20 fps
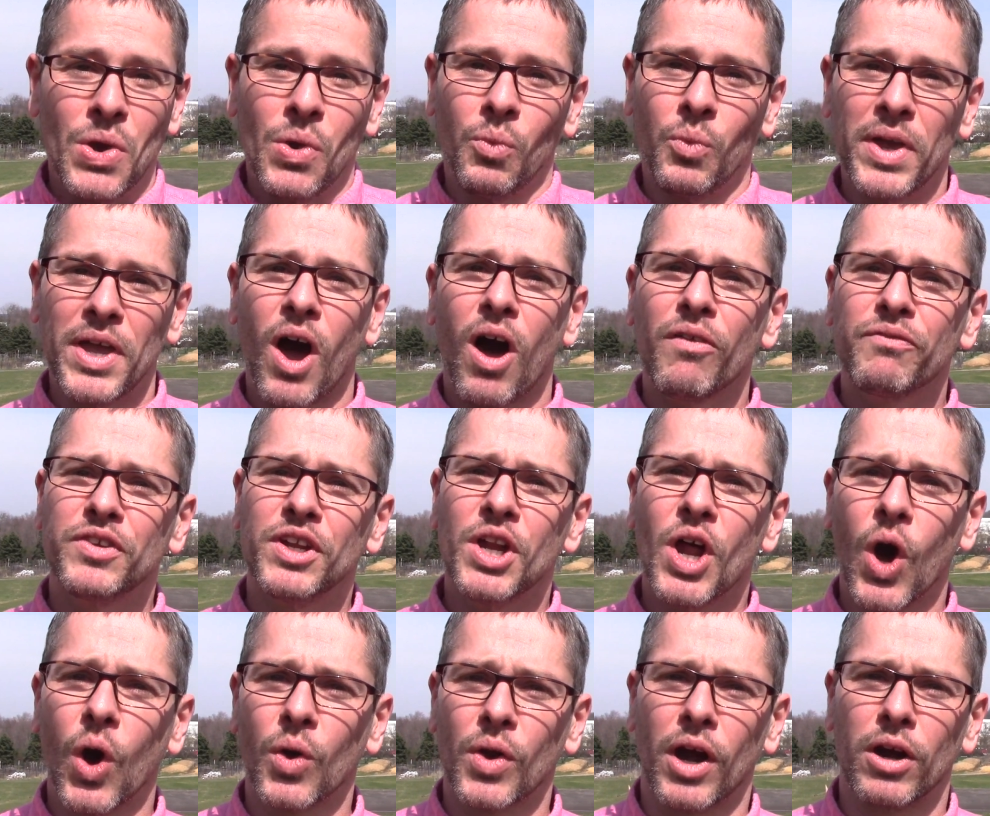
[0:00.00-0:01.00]
we often
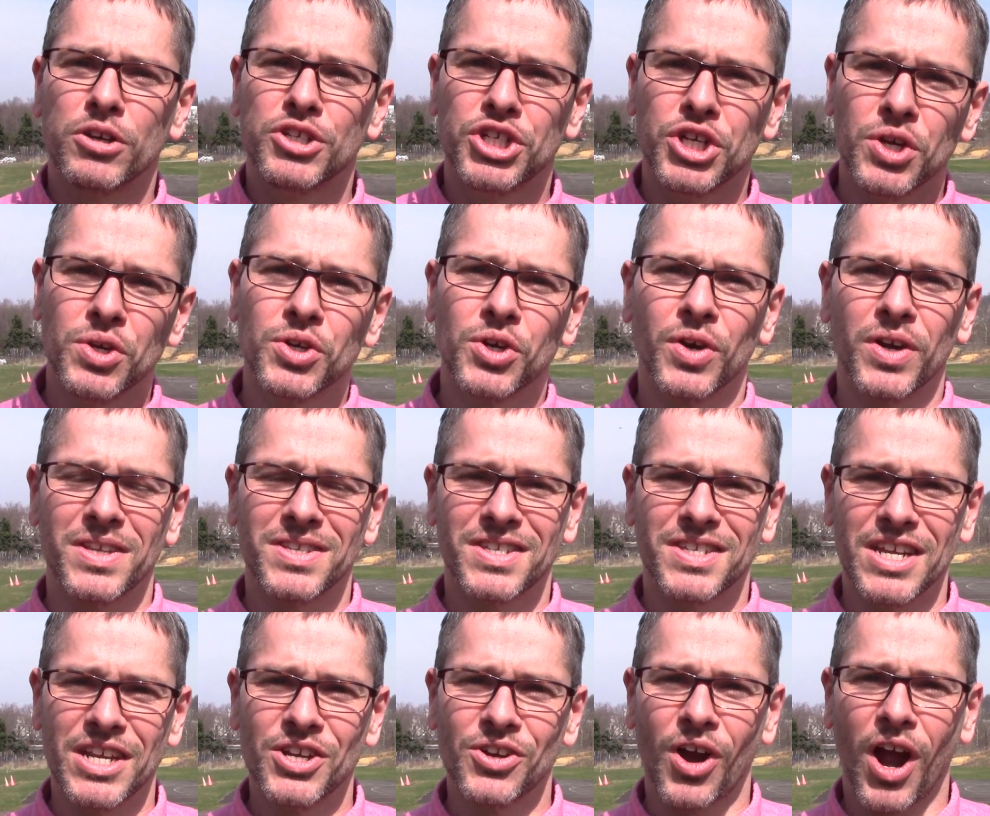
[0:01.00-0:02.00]
hold our junior and
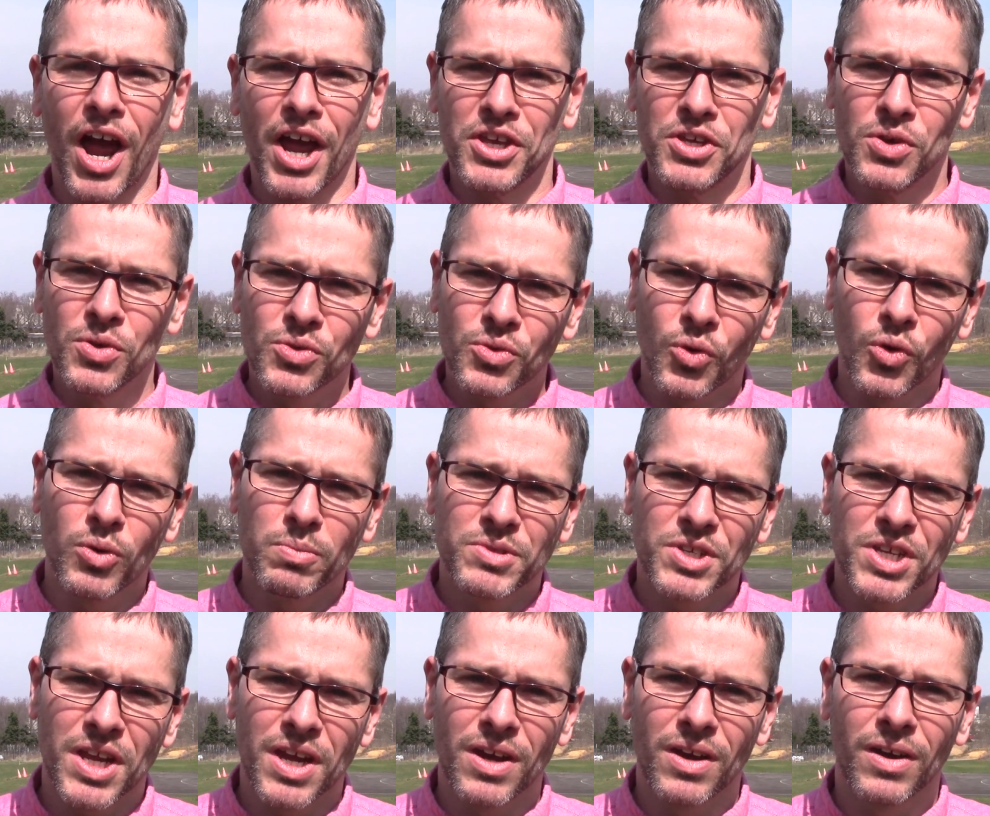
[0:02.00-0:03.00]
senior high youth
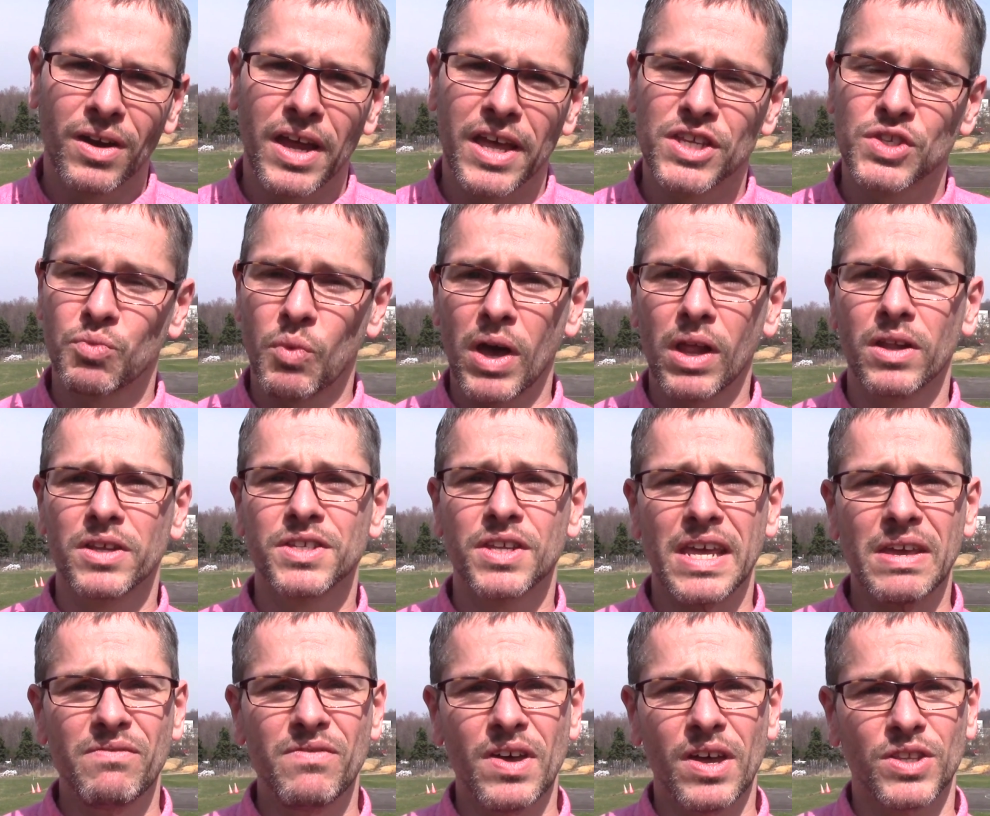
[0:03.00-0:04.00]
groups here, as well as
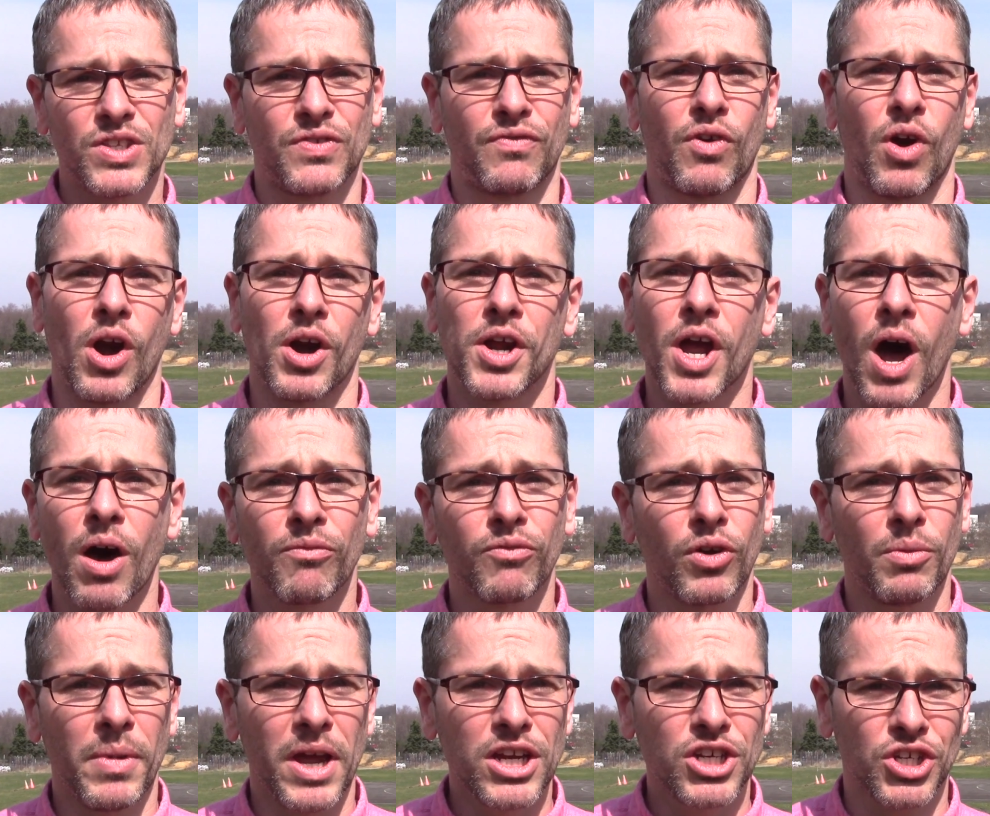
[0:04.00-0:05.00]
events for our
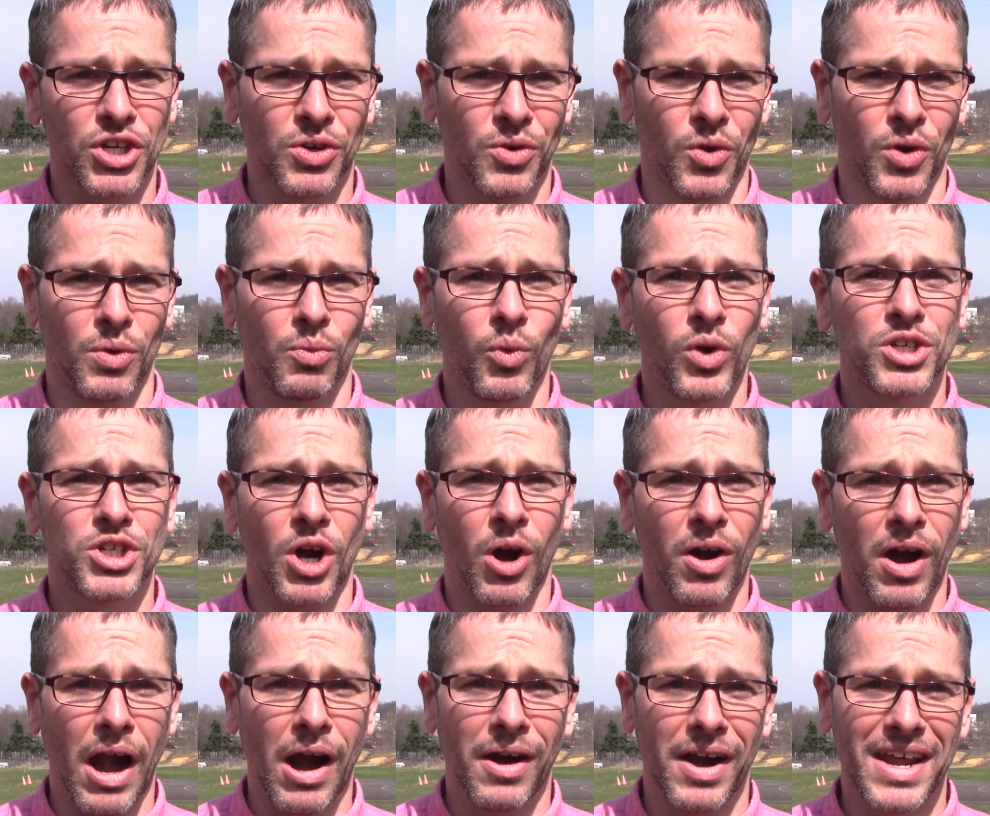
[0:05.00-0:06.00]
confirmation group, which
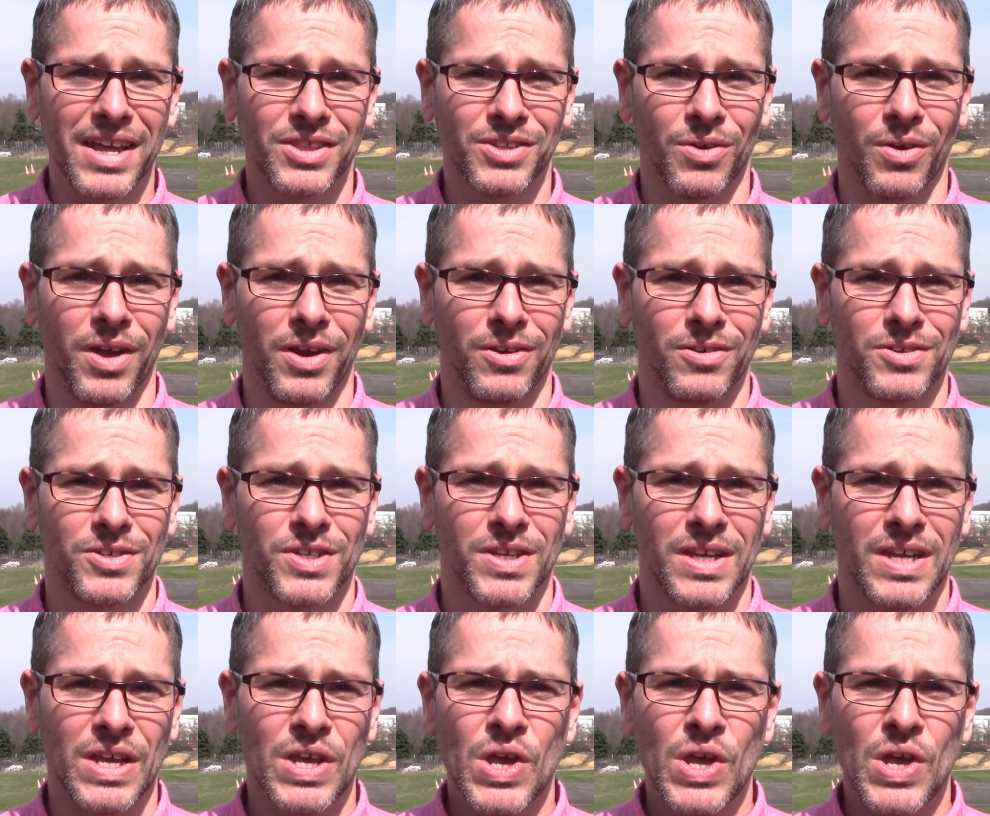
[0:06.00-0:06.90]
are our eighth graders.